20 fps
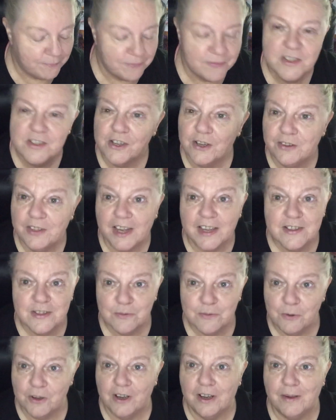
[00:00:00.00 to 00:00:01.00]
So that's
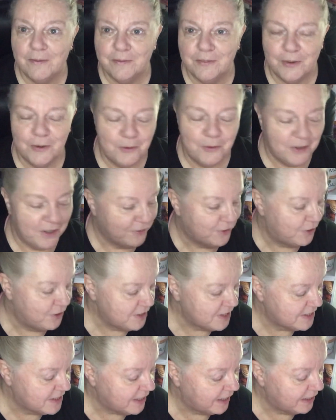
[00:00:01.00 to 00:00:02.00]
what all I've got to
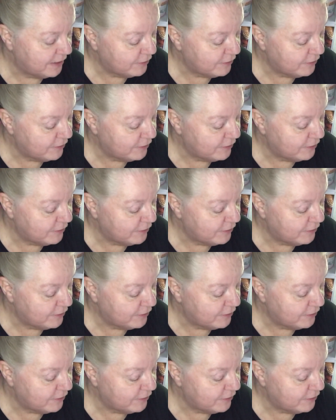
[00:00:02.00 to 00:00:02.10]
say